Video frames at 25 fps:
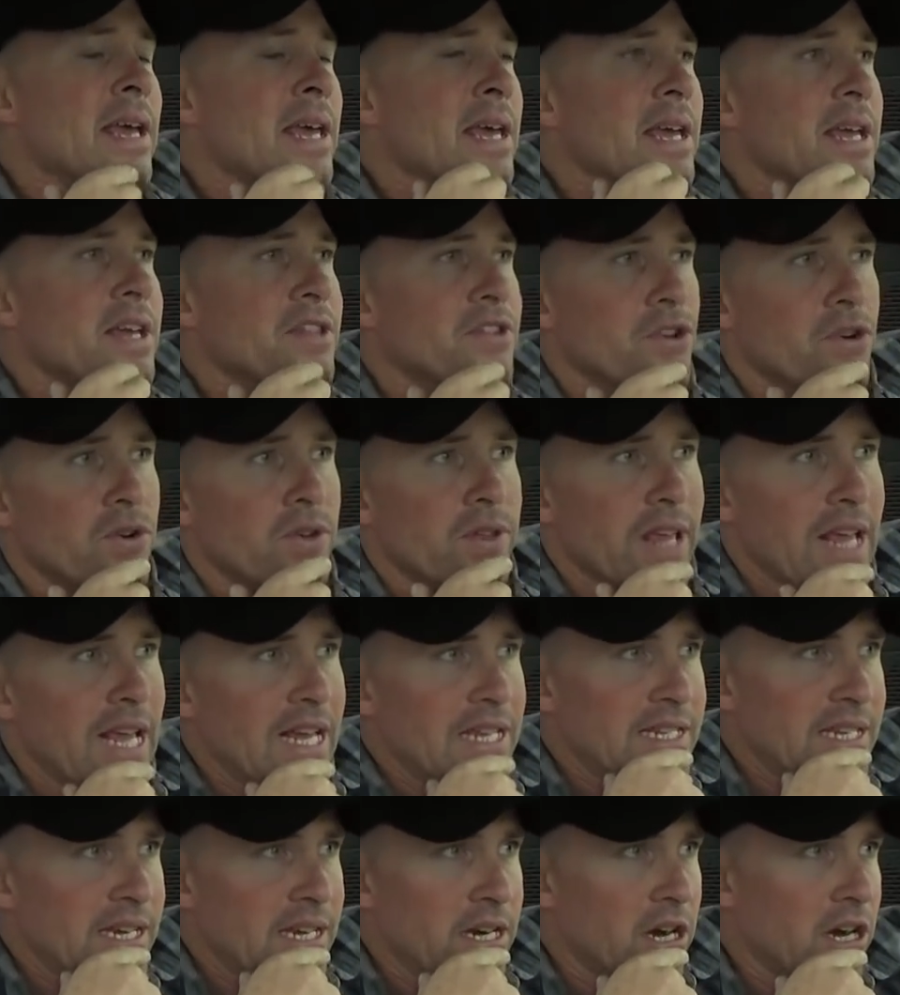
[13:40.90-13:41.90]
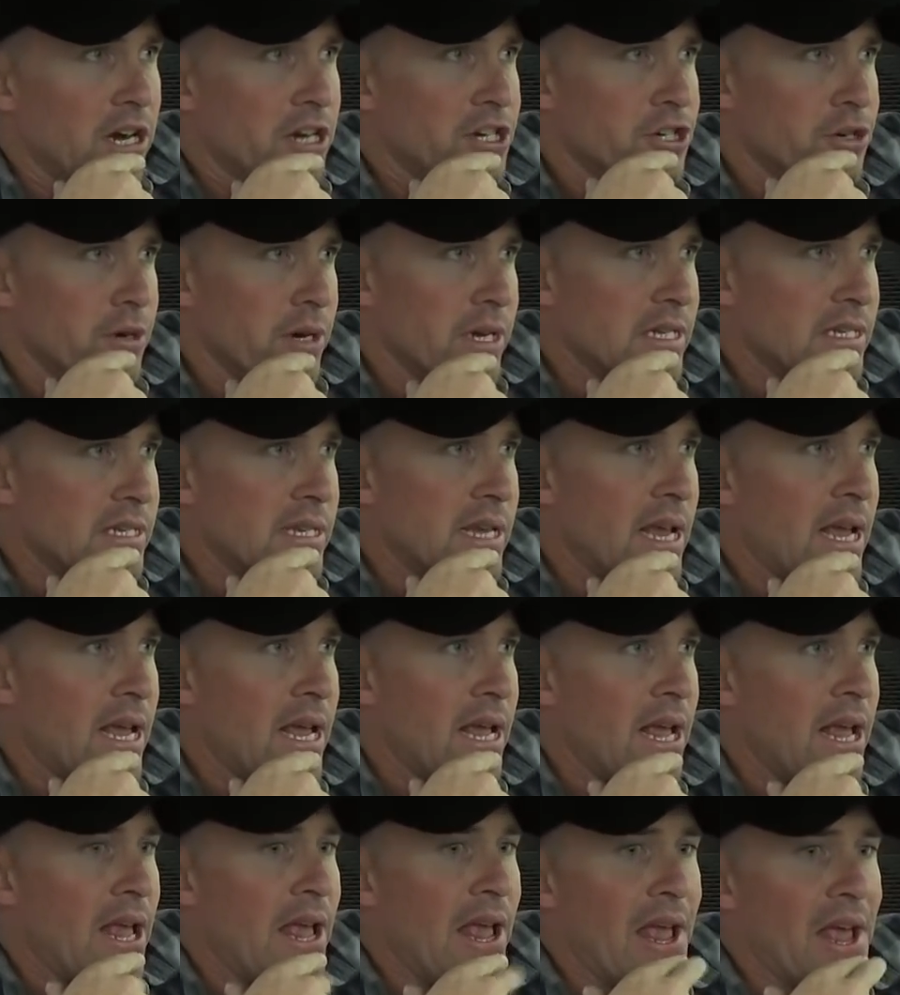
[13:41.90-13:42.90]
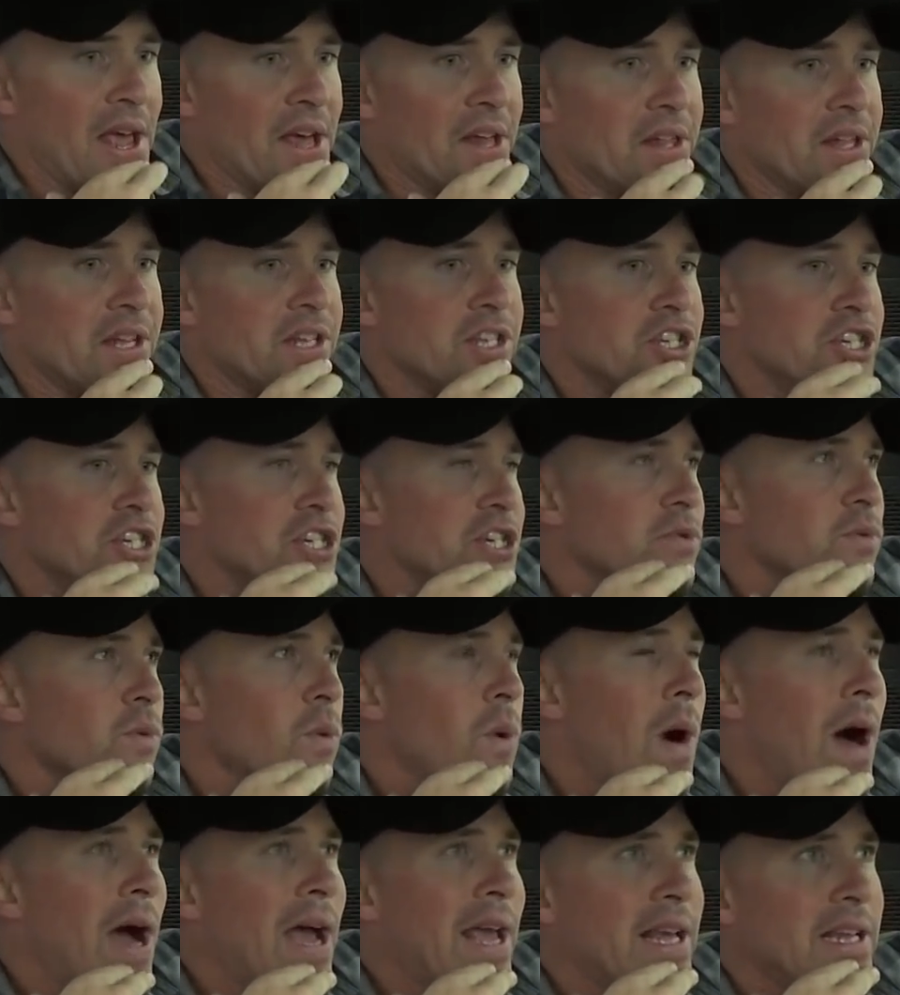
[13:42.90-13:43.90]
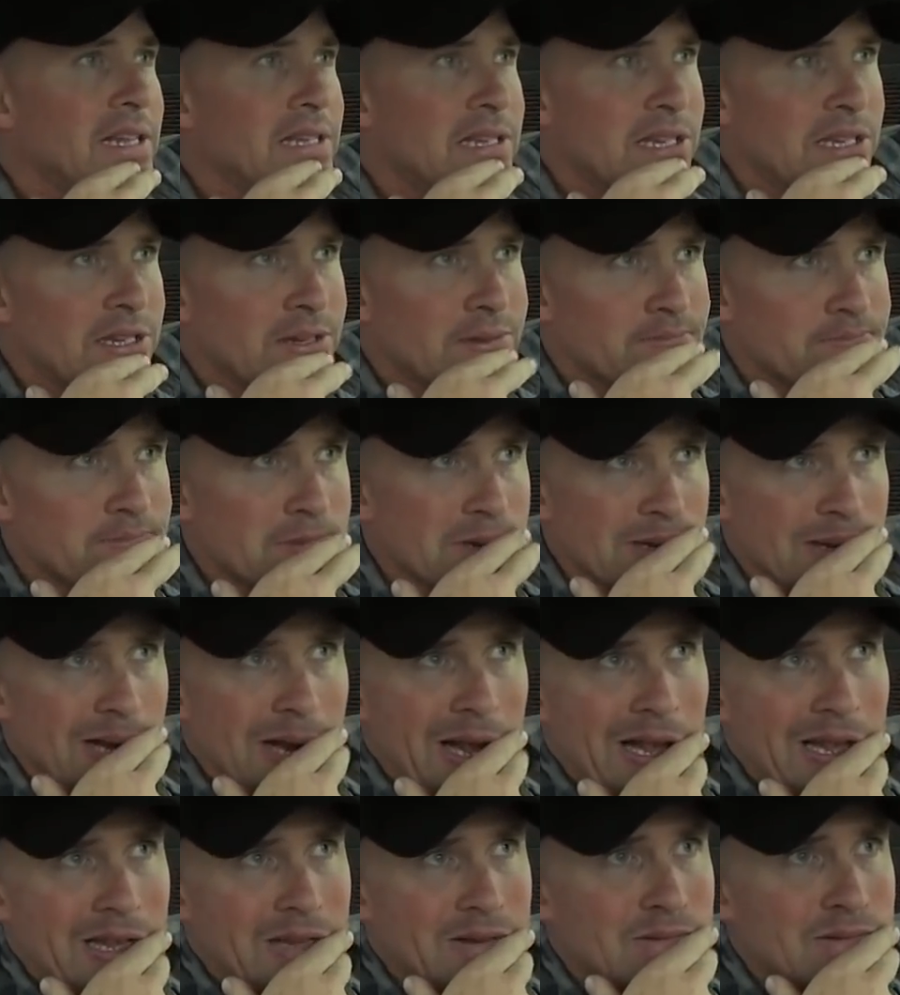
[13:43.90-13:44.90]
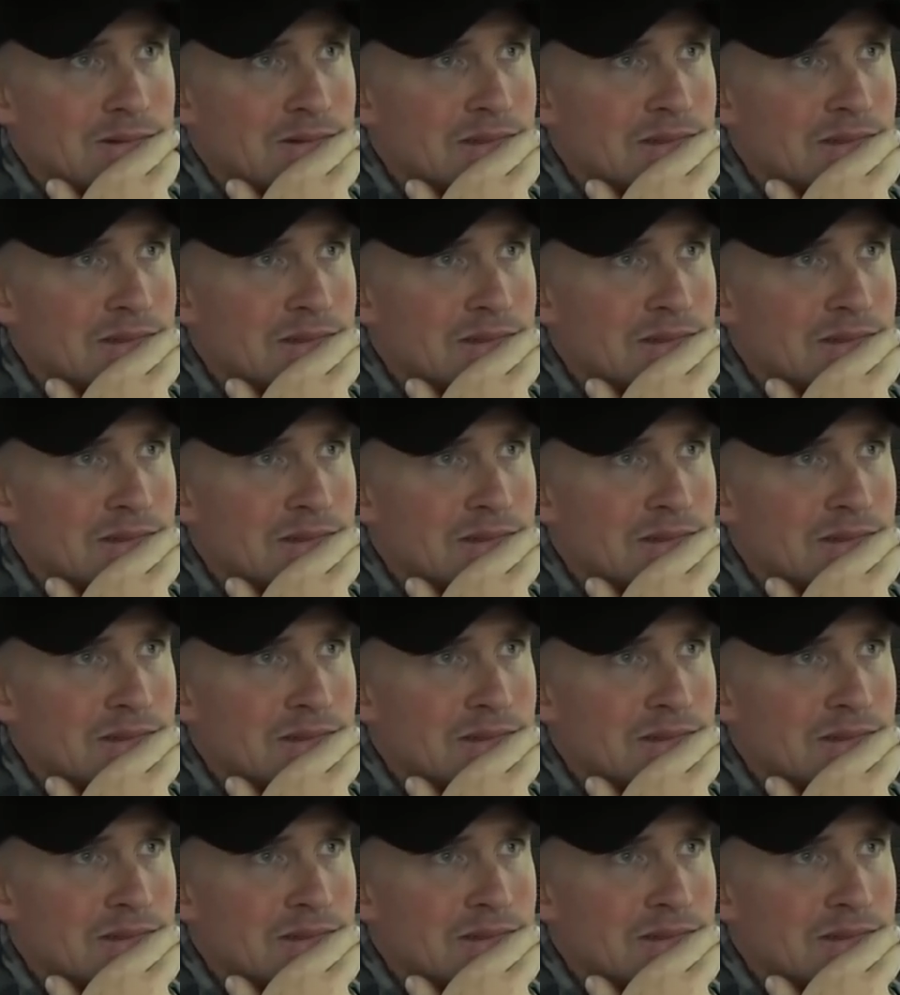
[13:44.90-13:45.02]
in the early 1800s, Ellen G. White, all right,